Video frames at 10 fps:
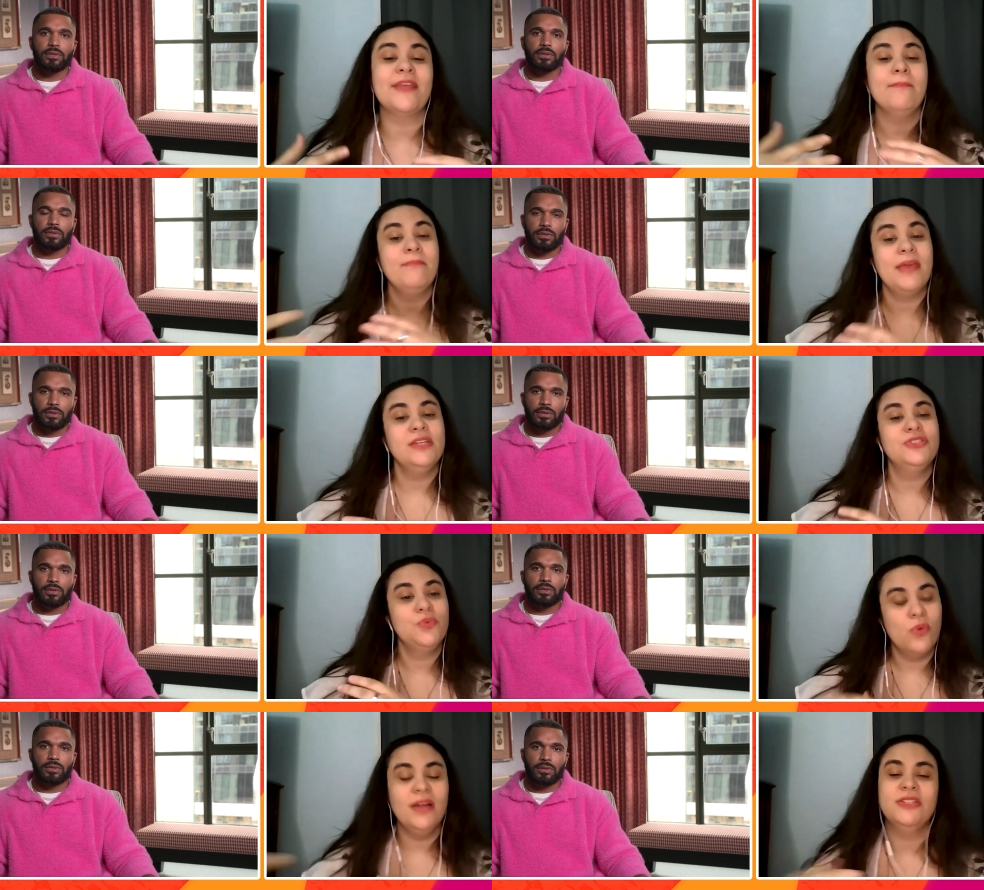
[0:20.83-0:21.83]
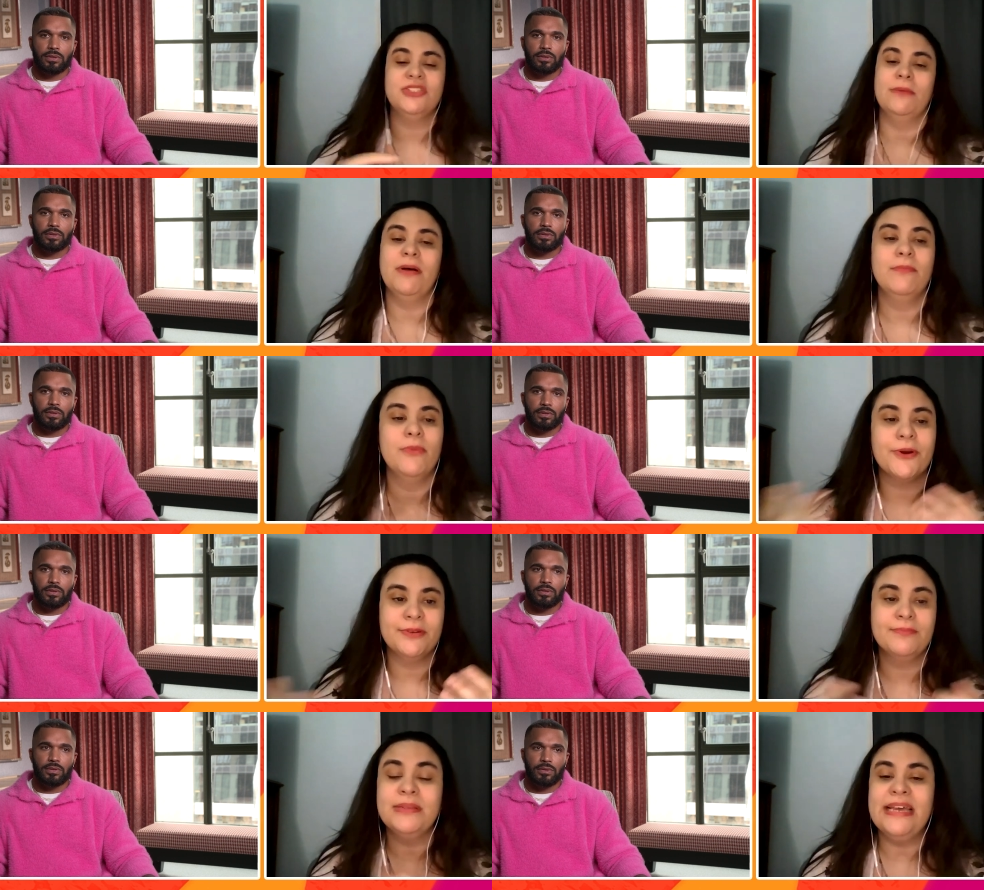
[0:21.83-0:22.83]
Speaker 1: that made you want to jump on board
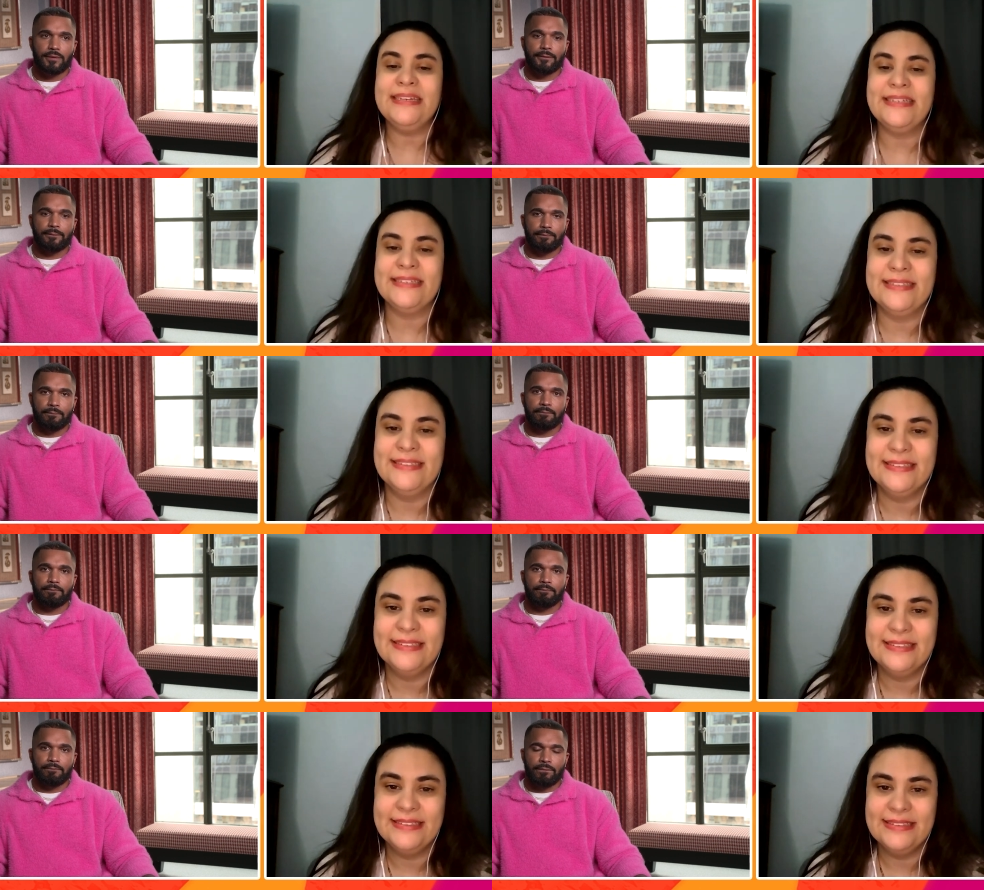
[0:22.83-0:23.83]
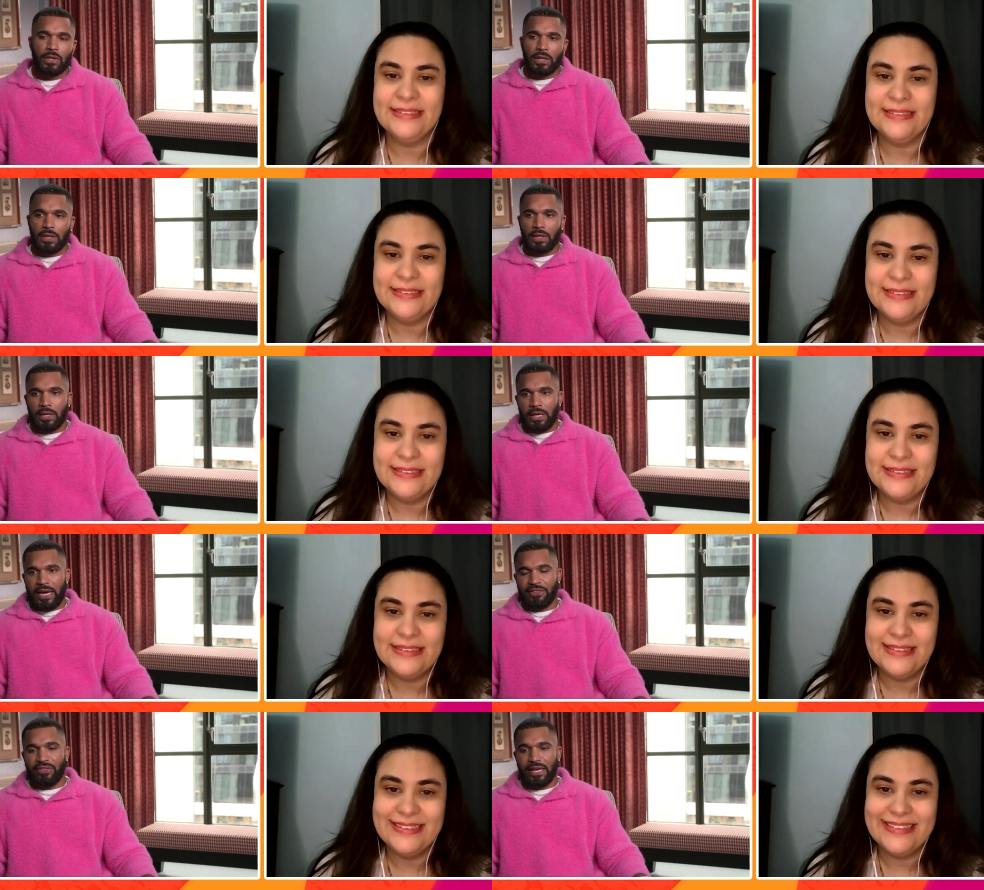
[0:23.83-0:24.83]
and play Ian?
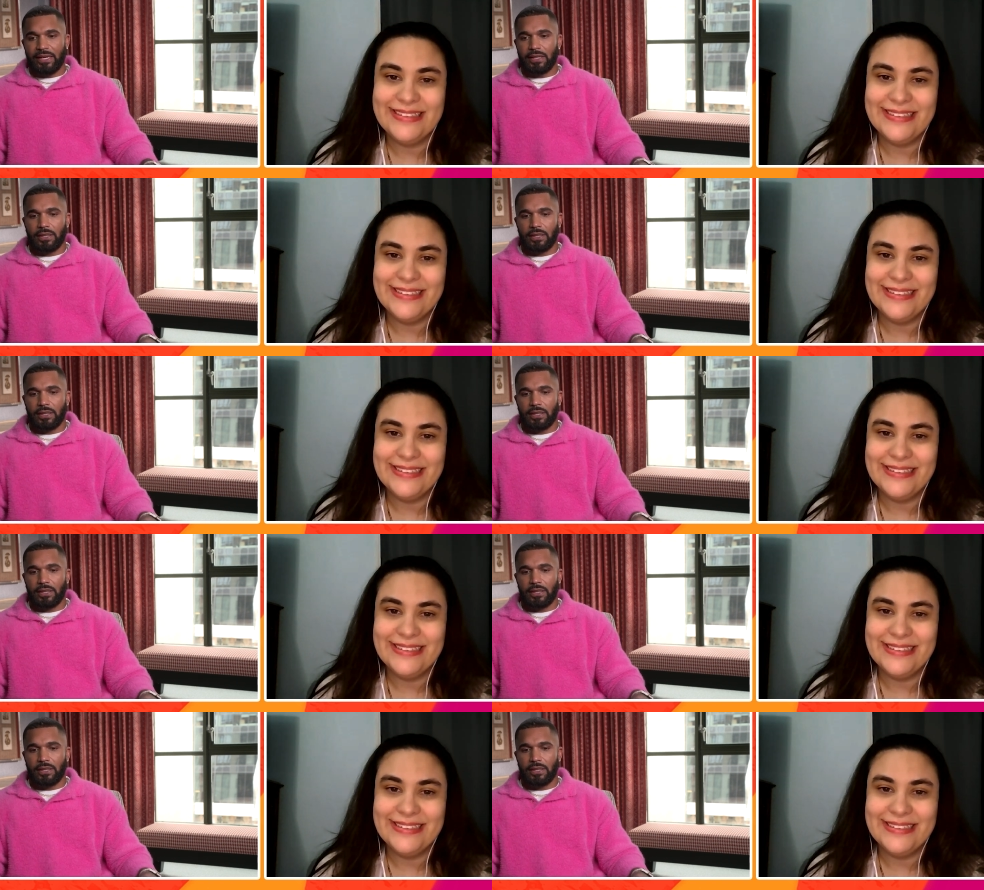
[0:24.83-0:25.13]
I think